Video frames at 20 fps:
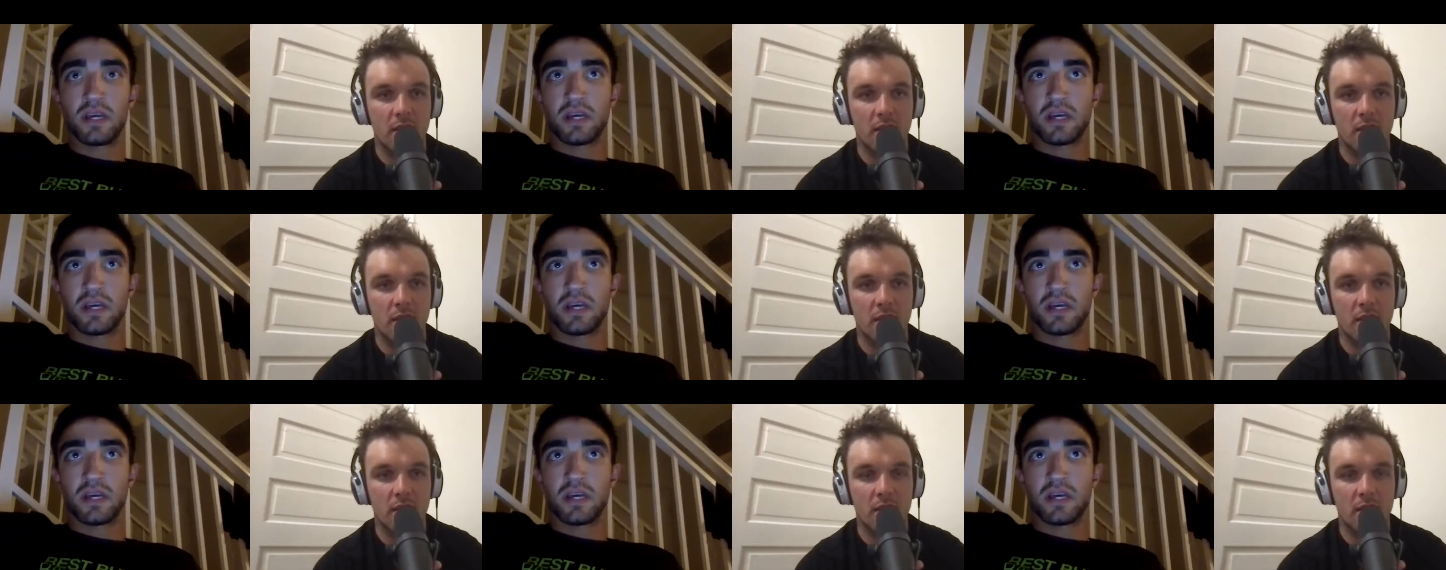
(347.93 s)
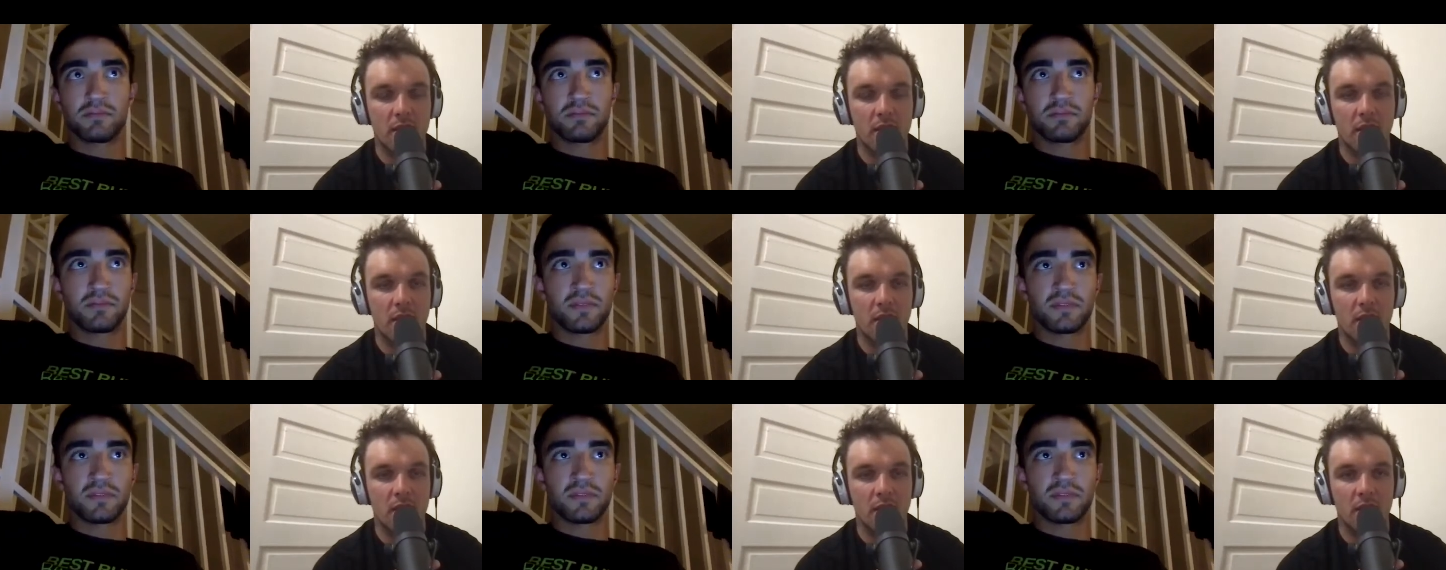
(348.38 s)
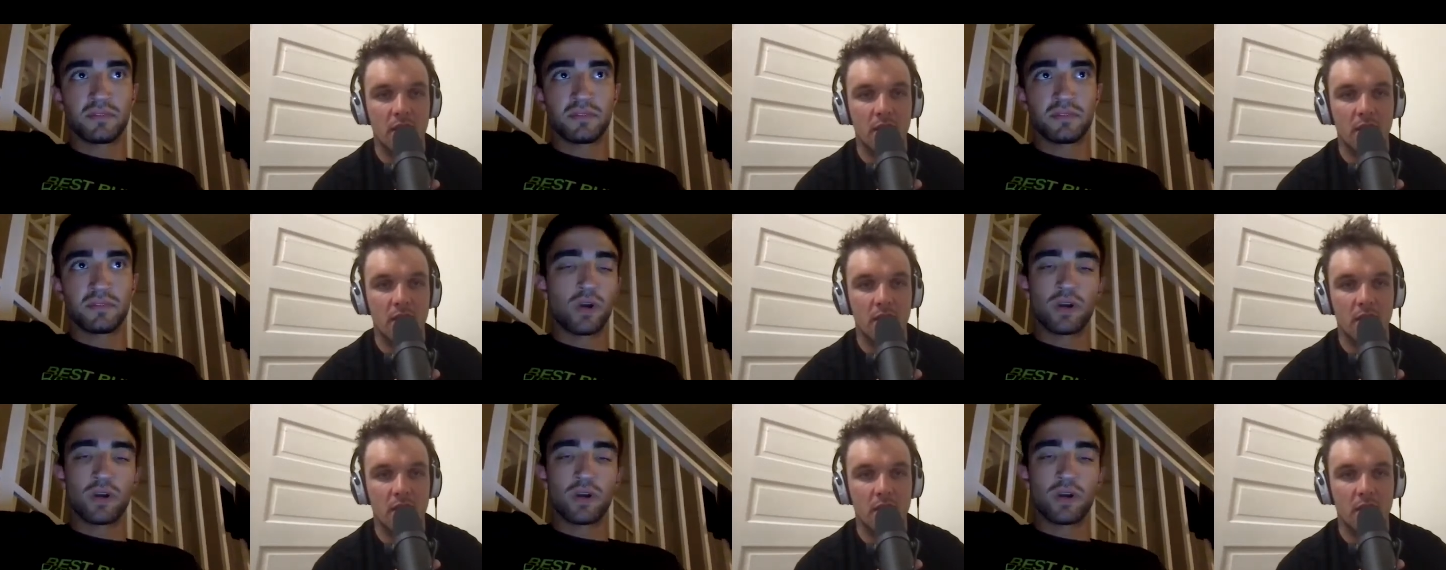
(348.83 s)
Speaker 1: uh,
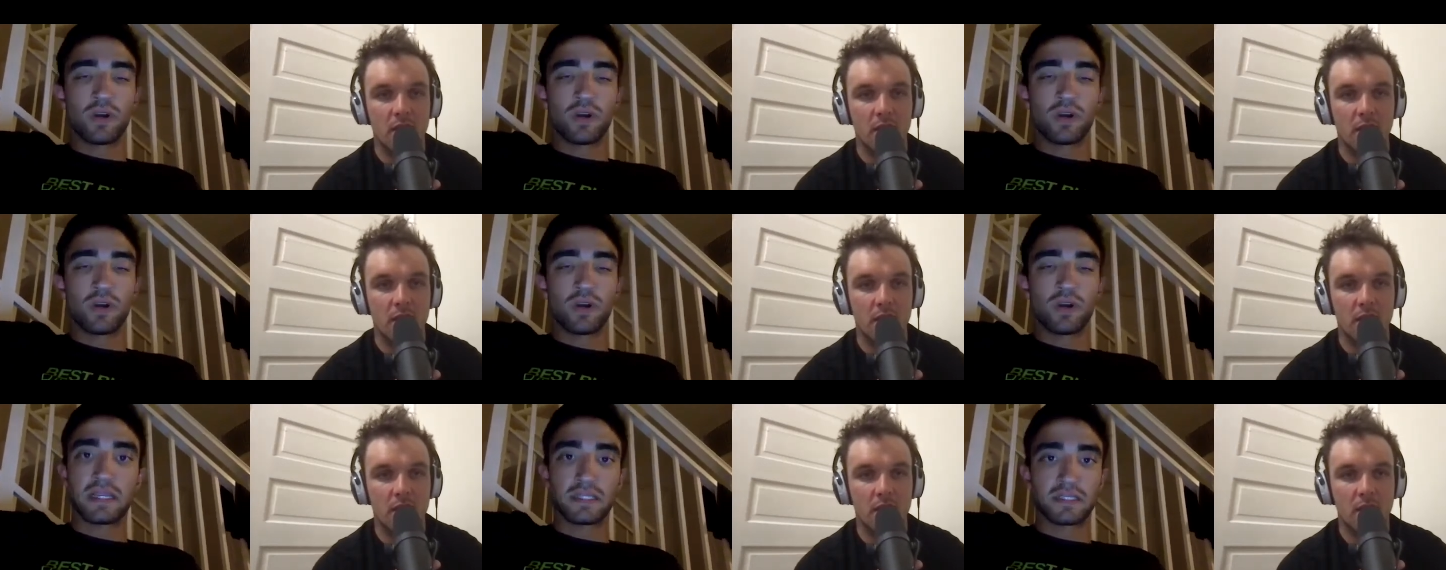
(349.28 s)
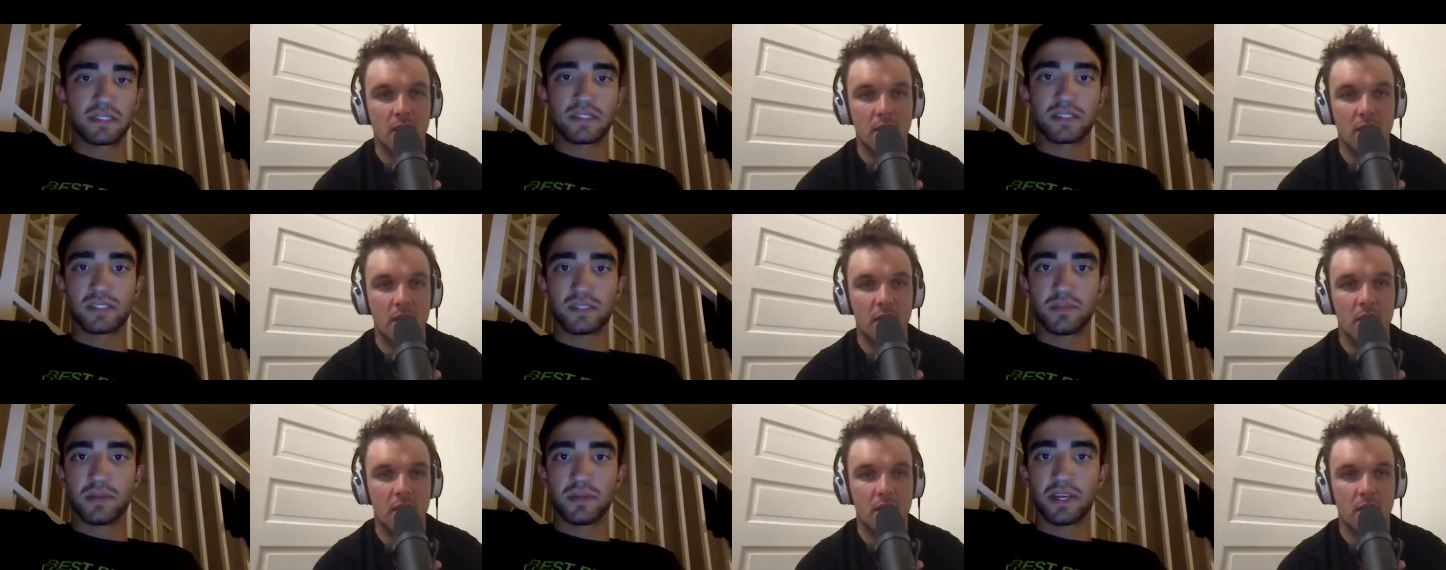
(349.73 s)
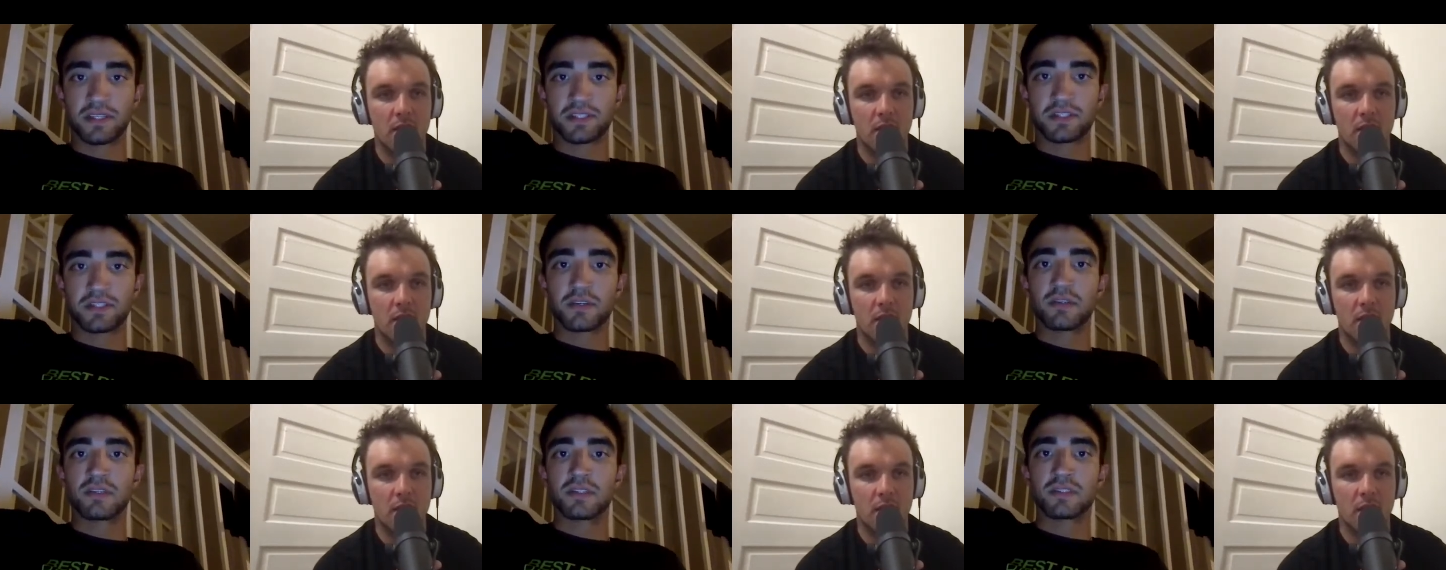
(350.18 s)
one or two classes
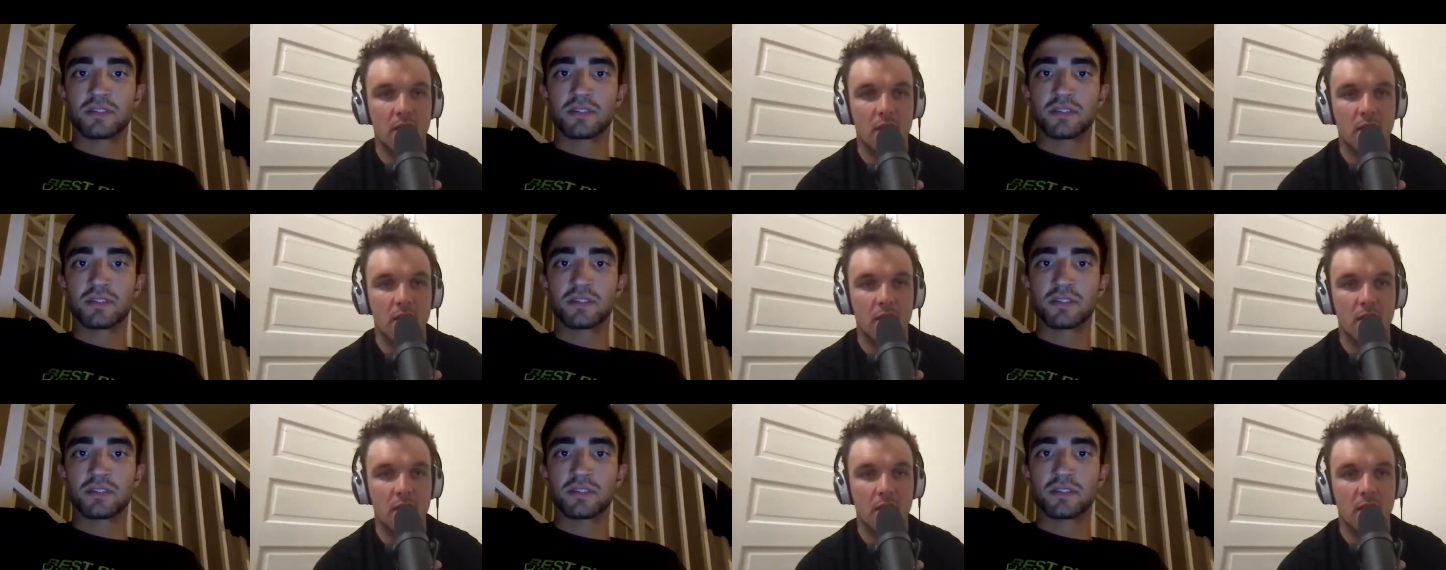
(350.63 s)
semester.